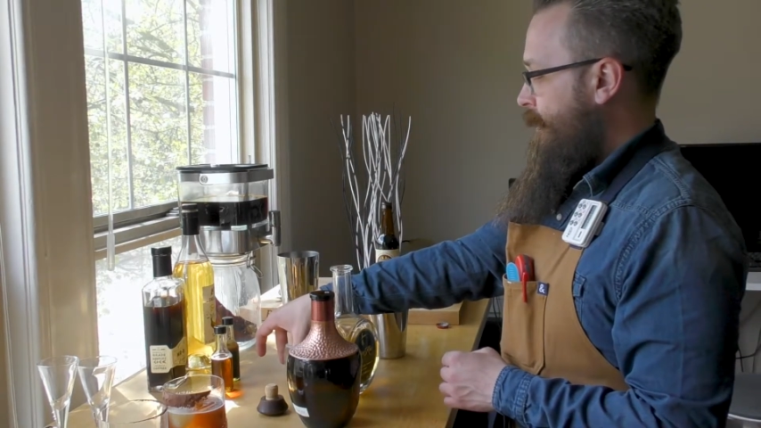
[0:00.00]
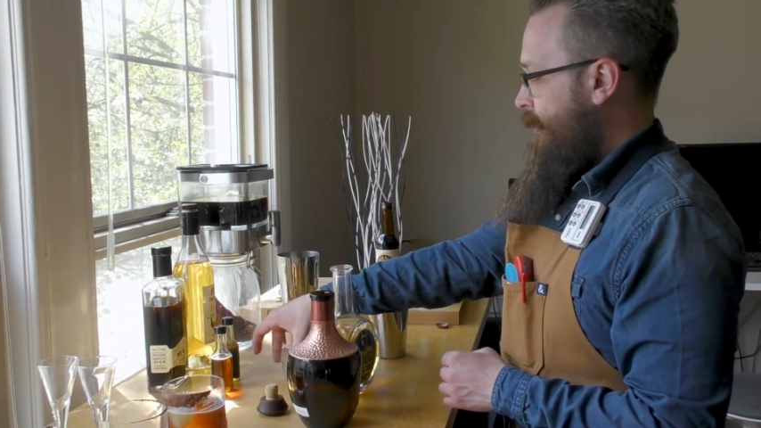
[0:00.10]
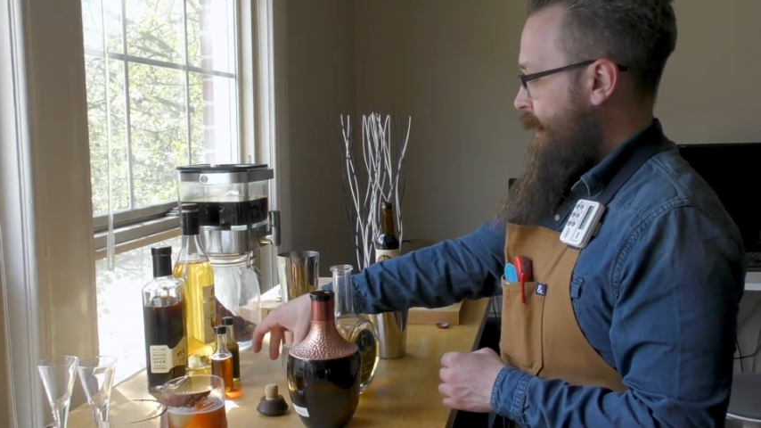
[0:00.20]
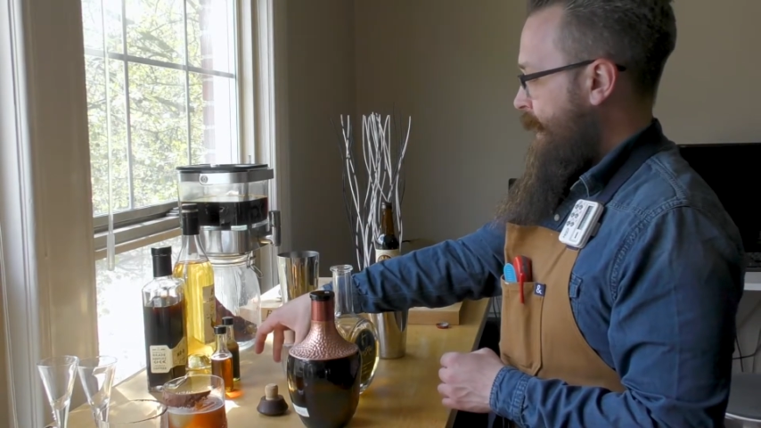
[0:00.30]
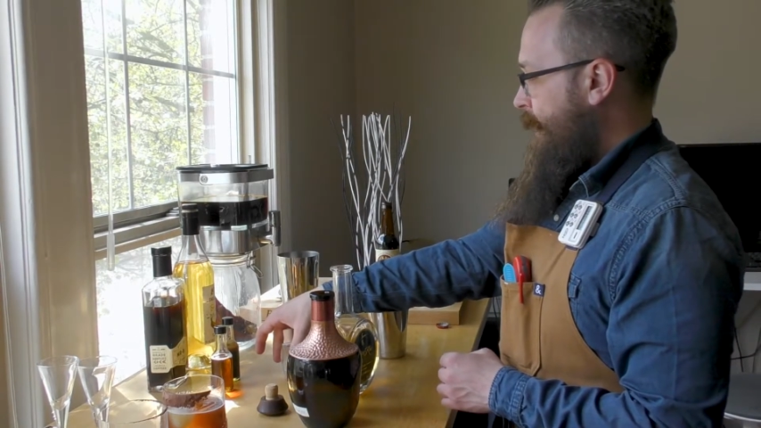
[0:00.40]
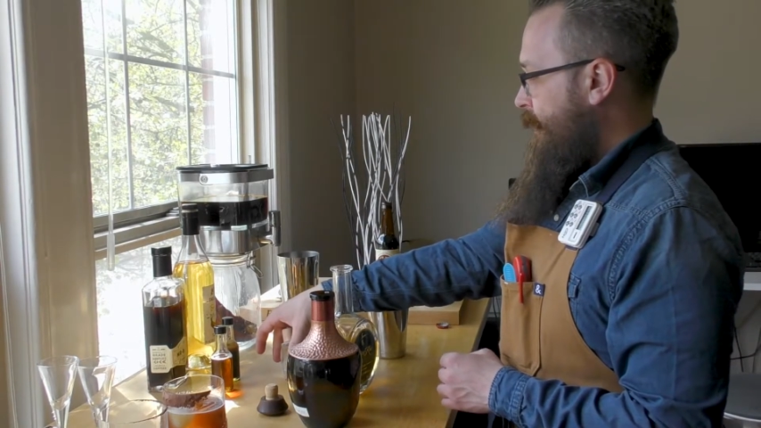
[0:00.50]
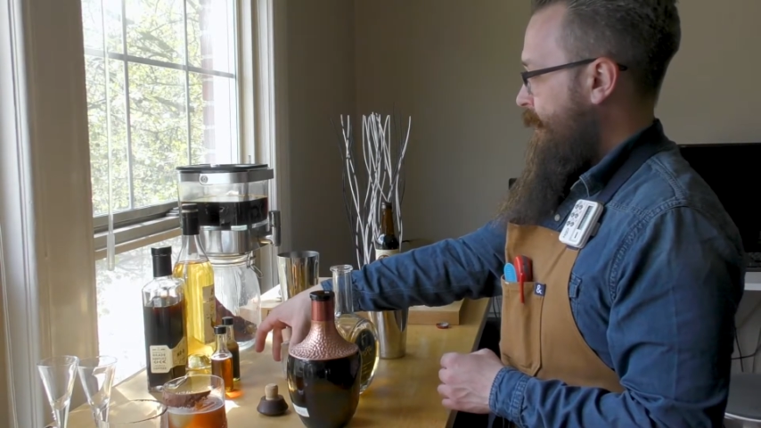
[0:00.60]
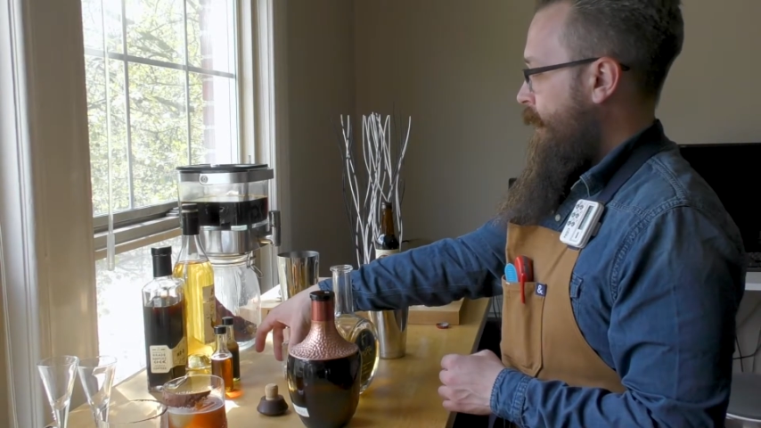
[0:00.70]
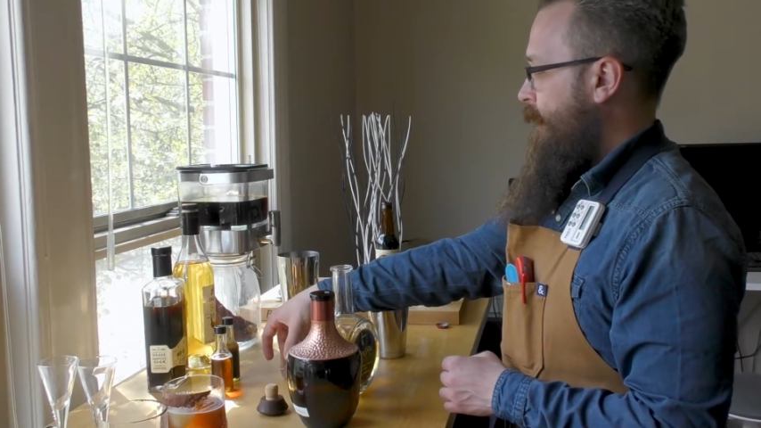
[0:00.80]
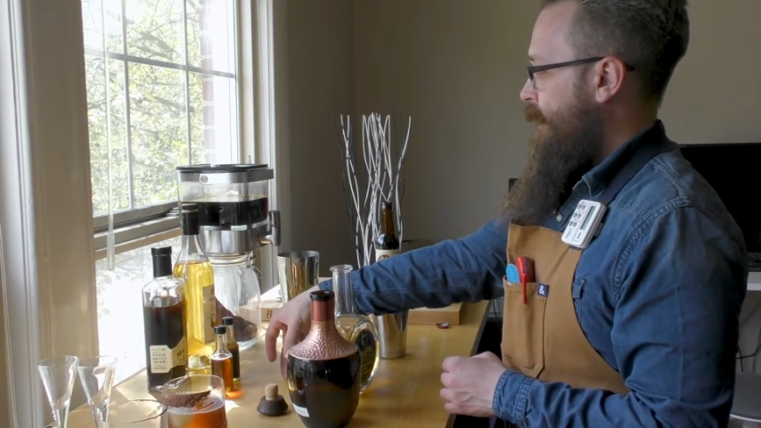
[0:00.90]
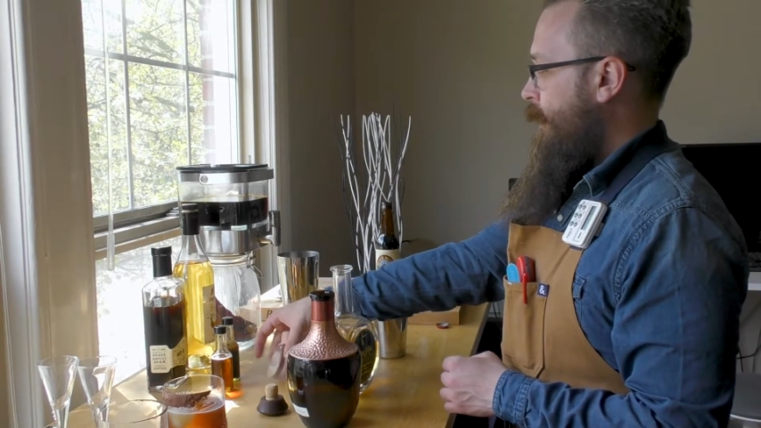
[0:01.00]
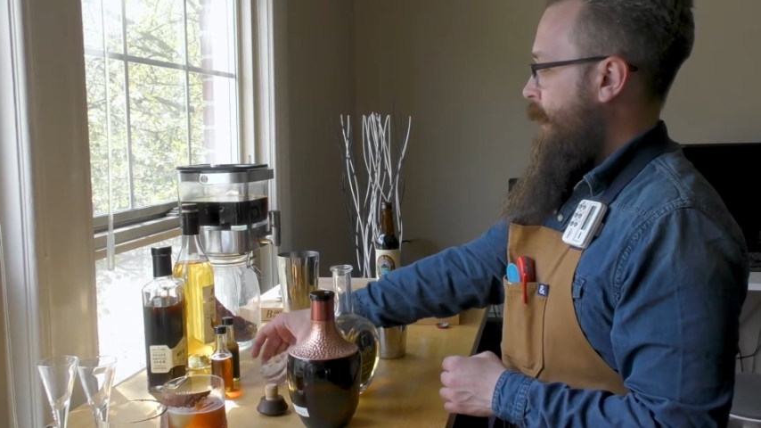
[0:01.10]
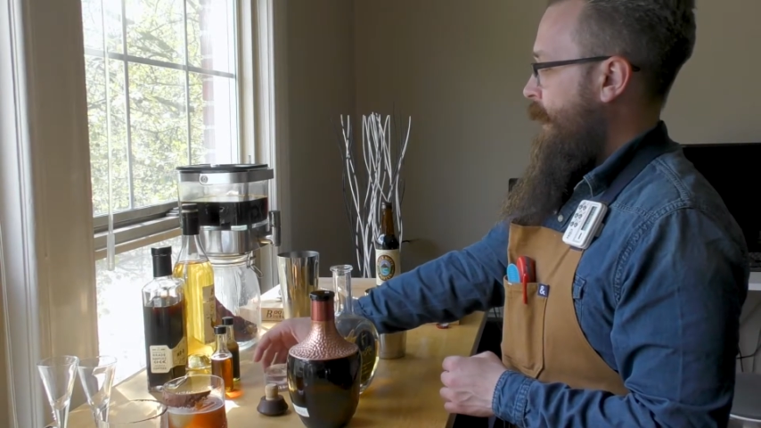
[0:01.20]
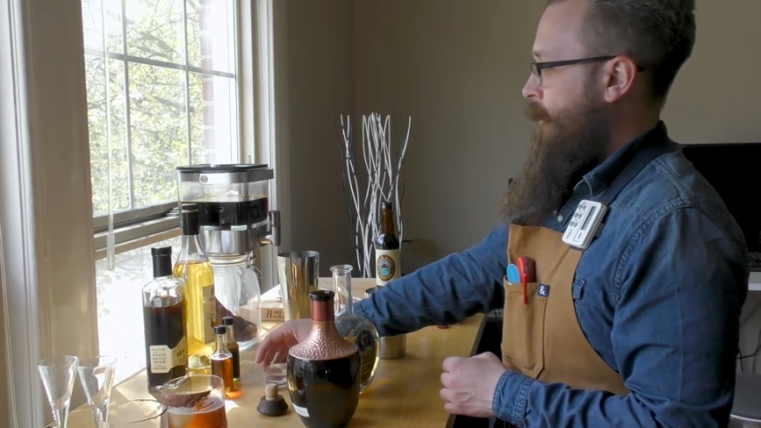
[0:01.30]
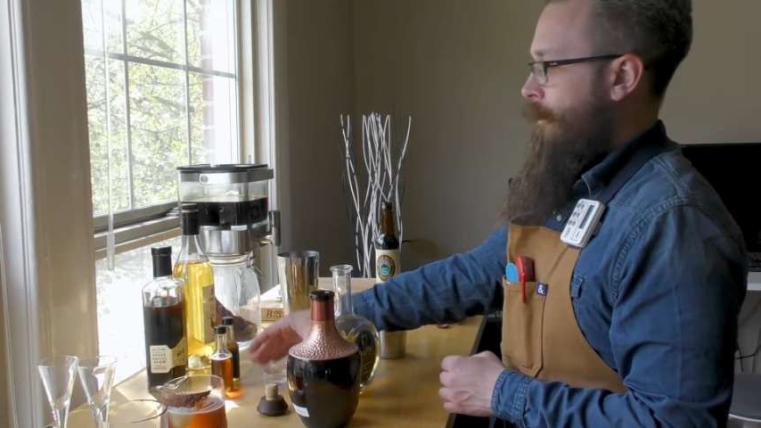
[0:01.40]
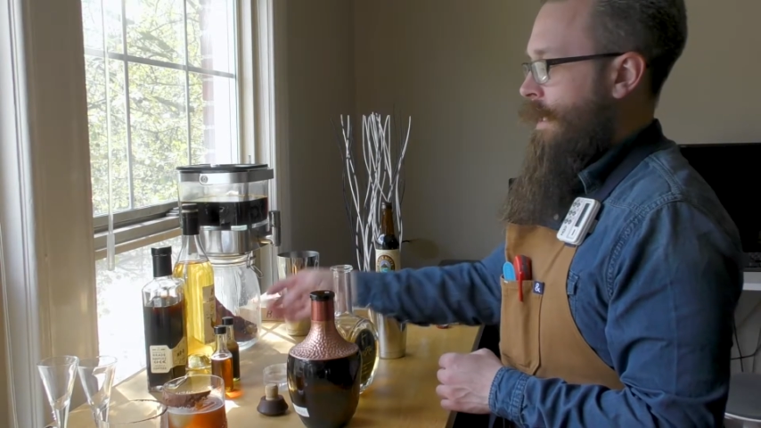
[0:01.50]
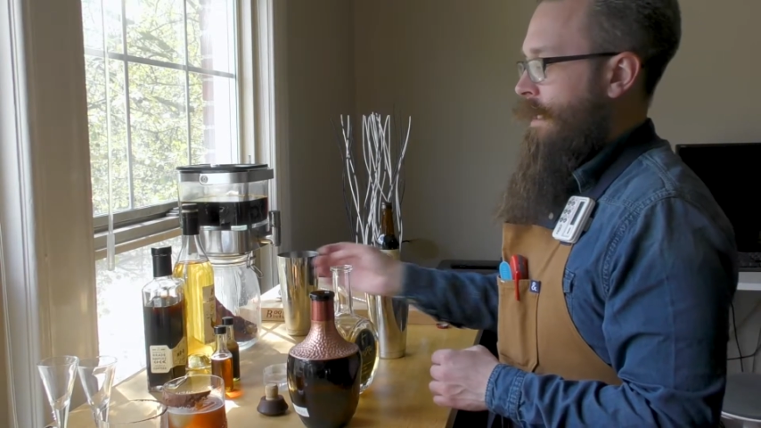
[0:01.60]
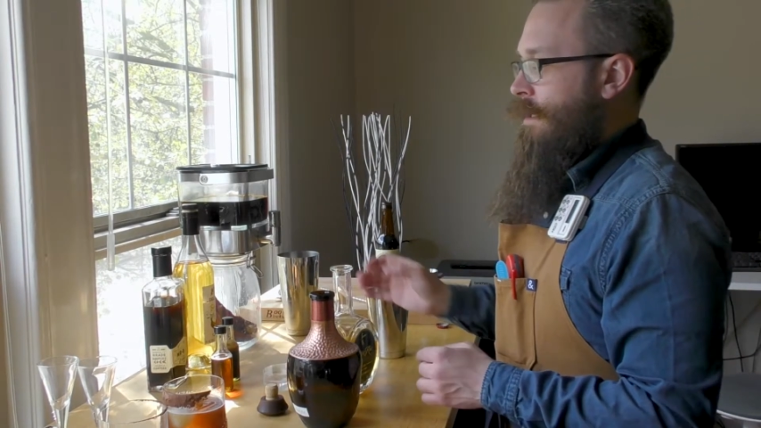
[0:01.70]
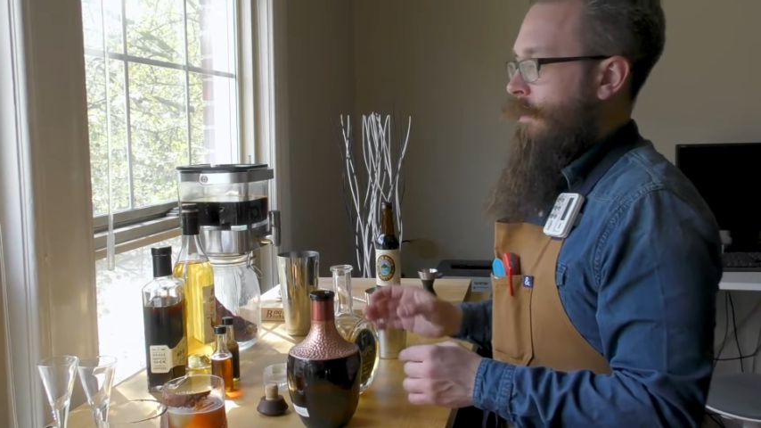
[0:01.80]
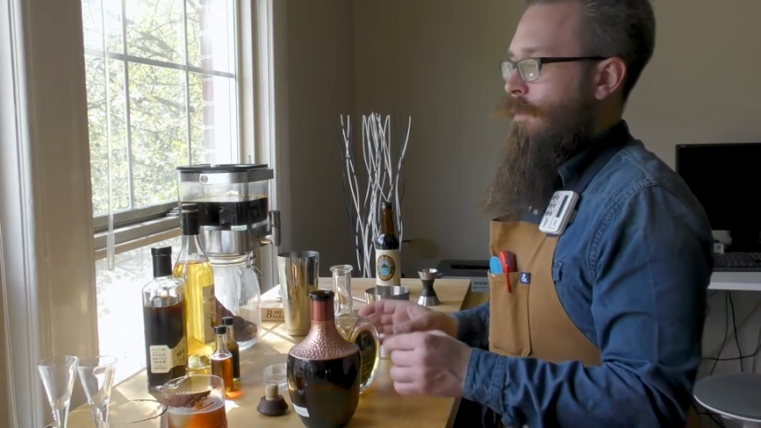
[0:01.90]
The tequila itself is okay, but
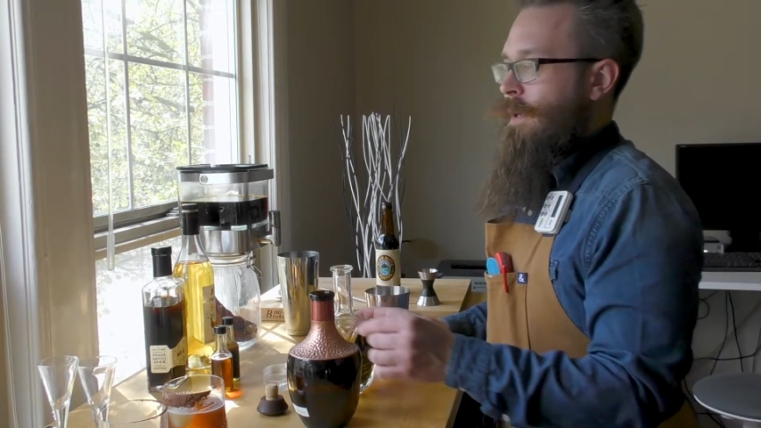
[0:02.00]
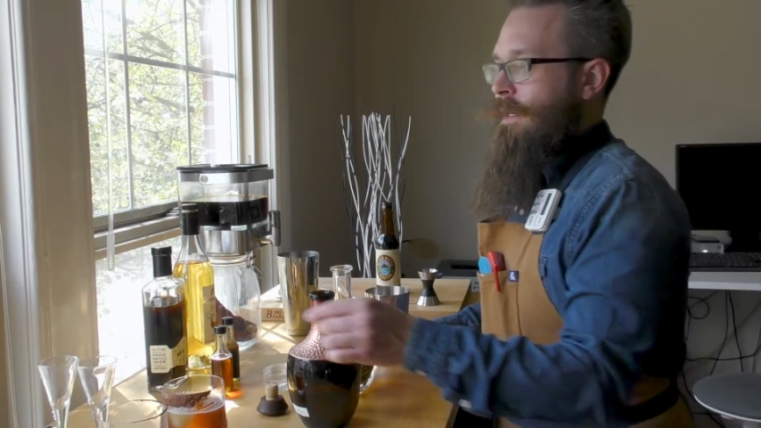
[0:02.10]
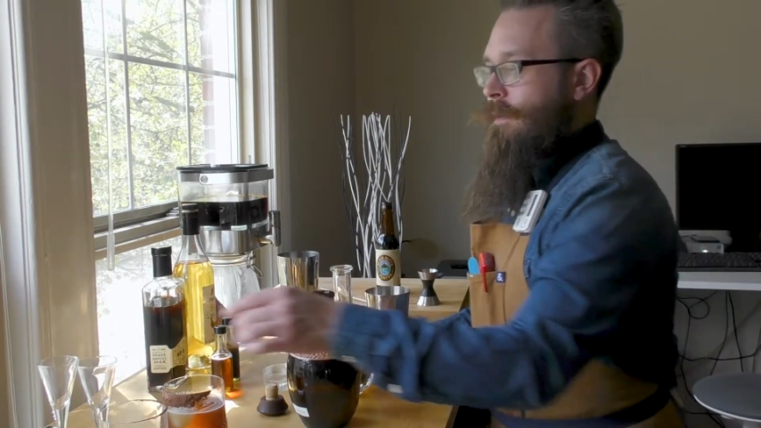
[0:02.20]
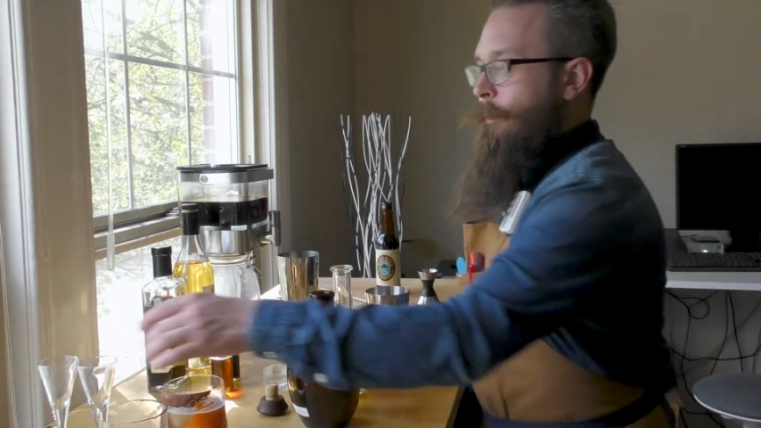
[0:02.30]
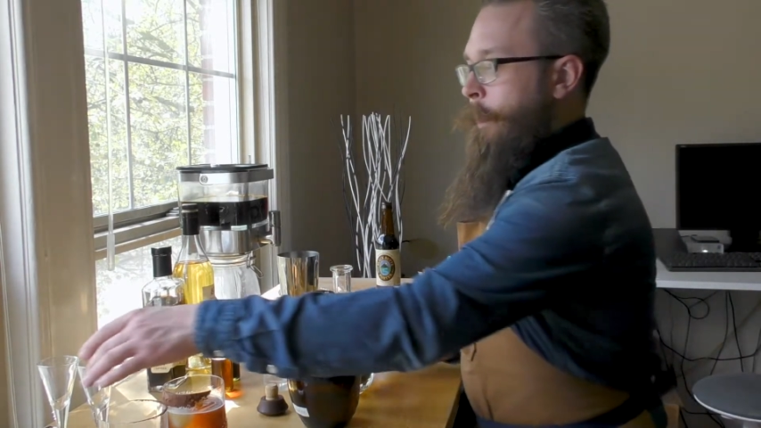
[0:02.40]
it's overpriced.